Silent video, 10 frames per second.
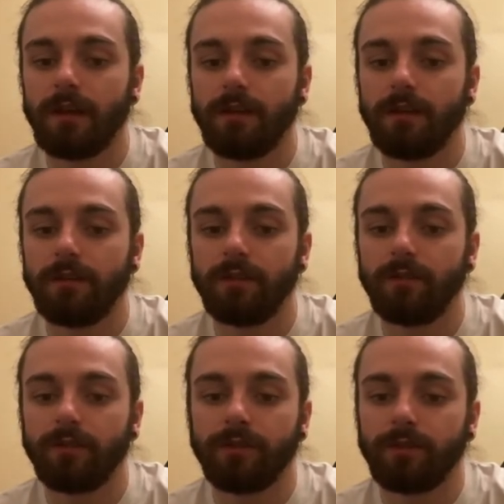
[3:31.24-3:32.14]
you
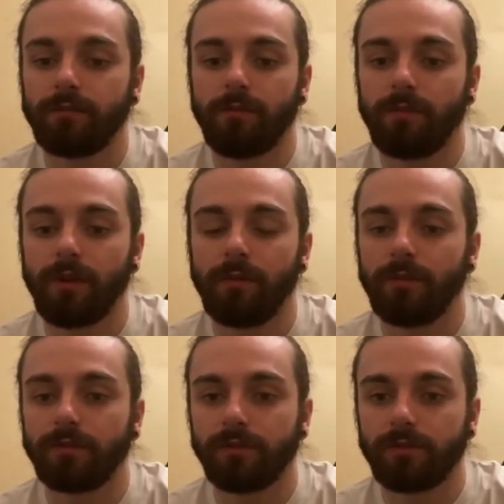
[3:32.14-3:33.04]
know you're pretty
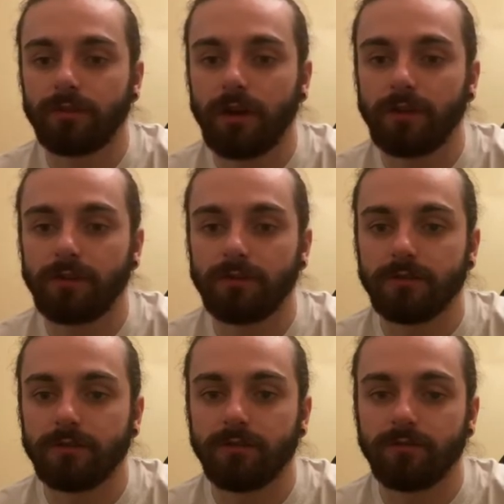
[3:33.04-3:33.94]
much on track to
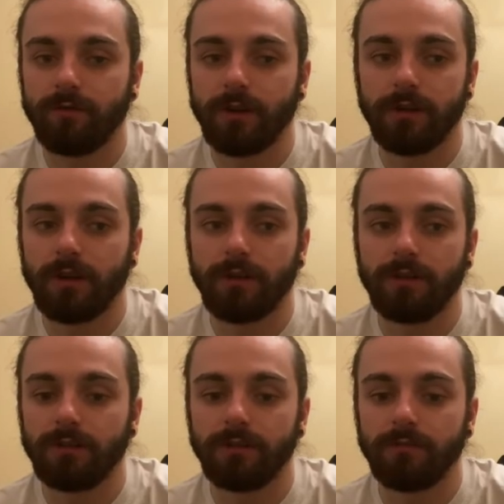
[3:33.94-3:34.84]
just go, right, I
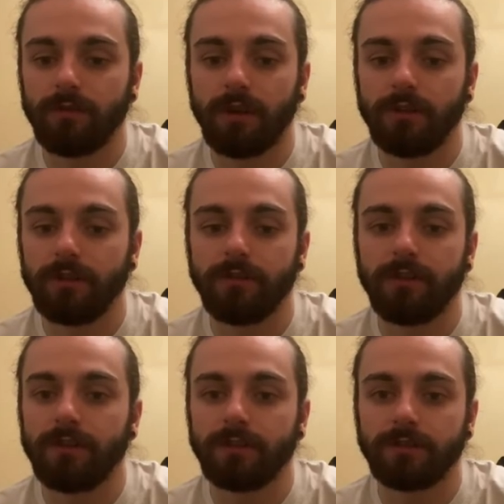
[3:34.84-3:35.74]
need to
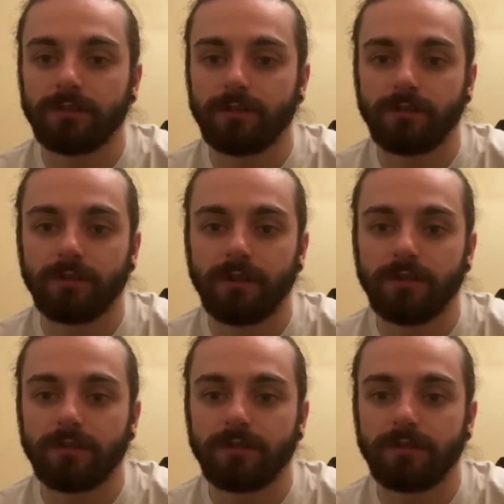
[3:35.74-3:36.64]
write this, so
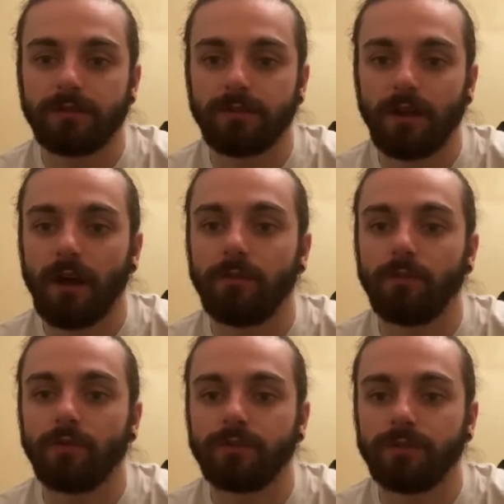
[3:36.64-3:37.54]
it's in
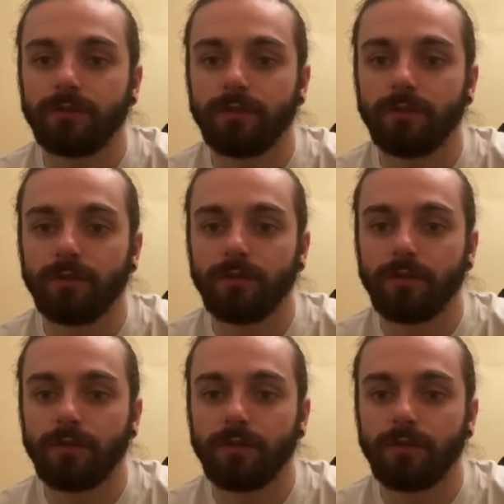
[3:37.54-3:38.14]
motion to do.